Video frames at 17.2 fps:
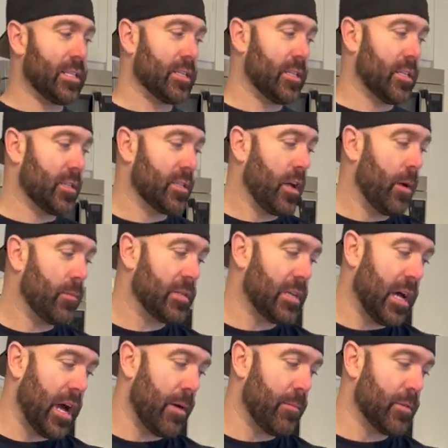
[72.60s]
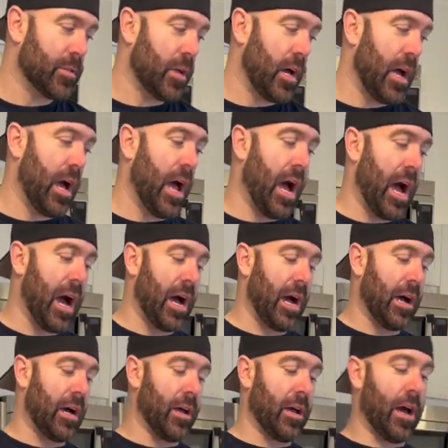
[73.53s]
sometimes
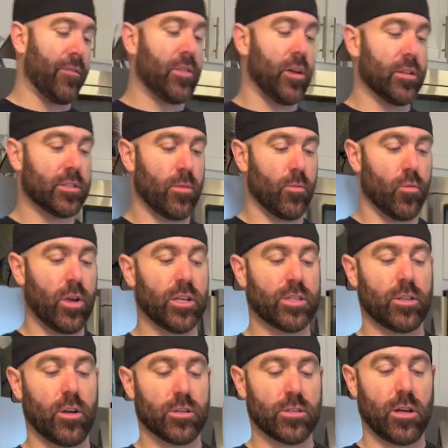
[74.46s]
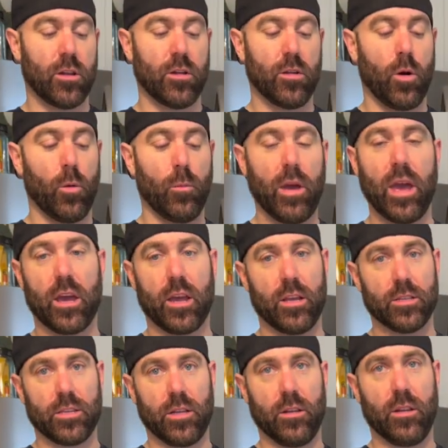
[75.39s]
I've done some research on
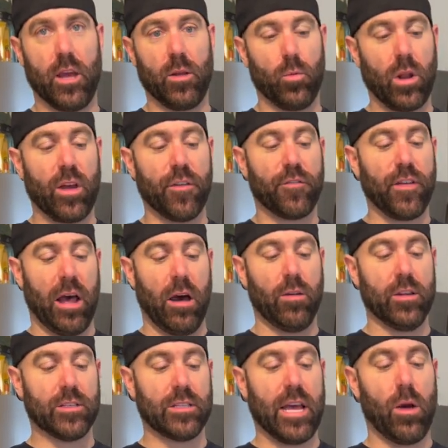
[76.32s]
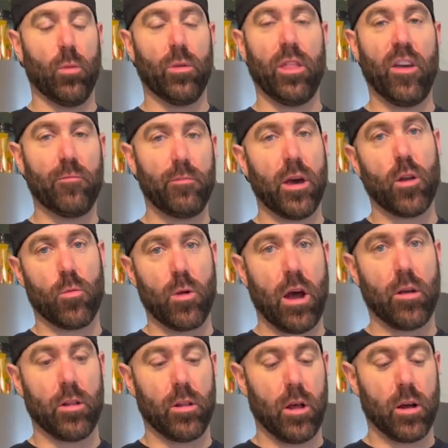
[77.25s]
omegas, and what I've found is that when they've been
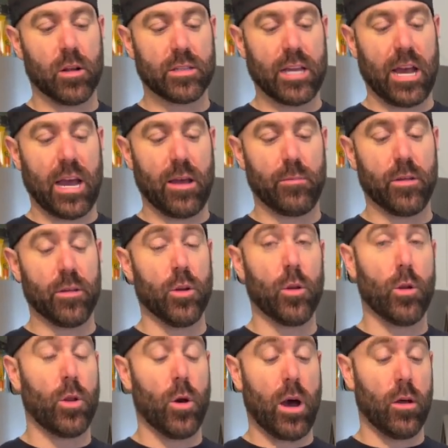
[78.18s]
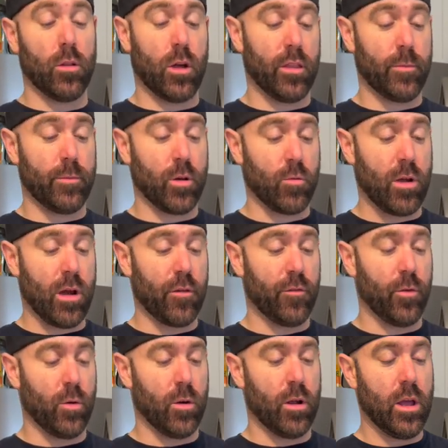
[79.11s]
around a long time and you don't know how long they've been around
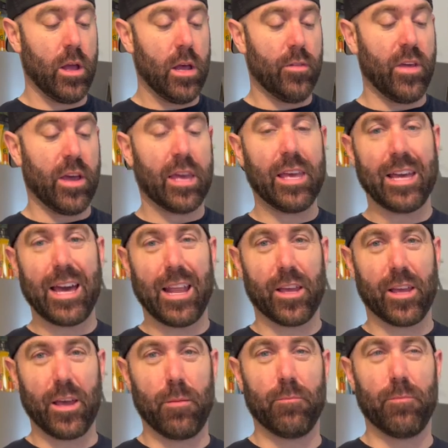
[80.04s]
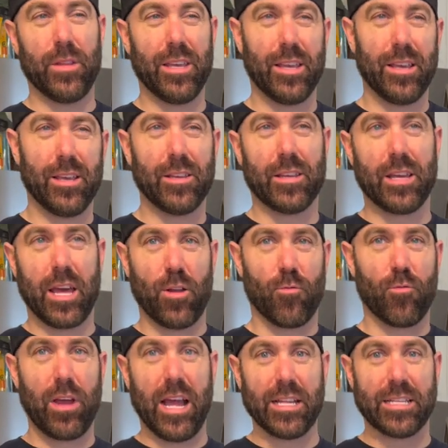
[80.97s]
for, they can kind of get
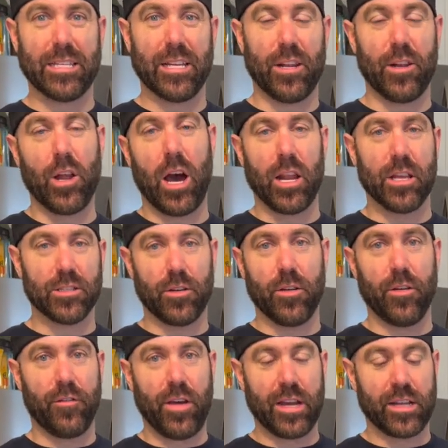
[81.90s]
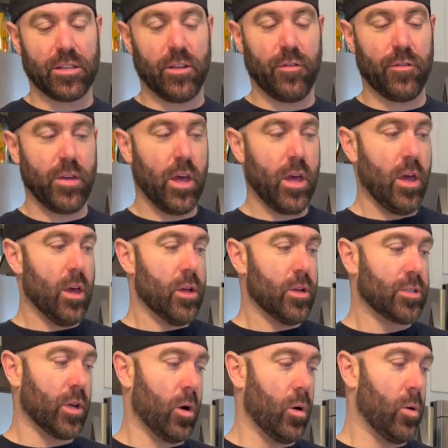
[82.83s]
rancid and not as effective.
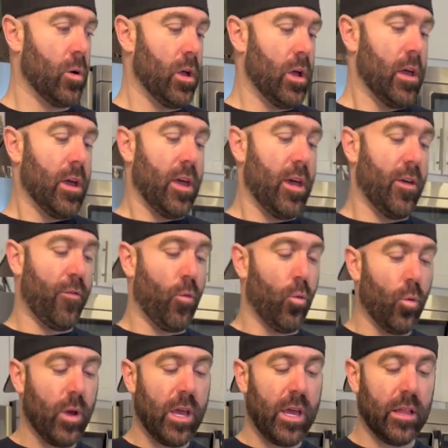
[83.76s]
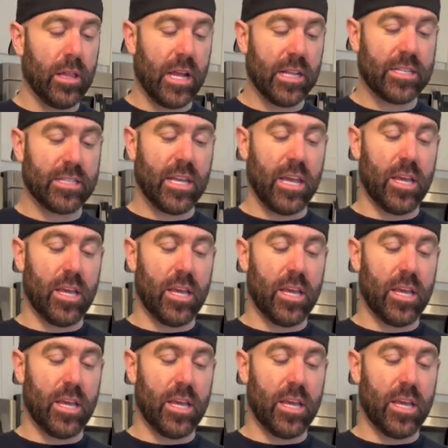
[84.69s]
So let's say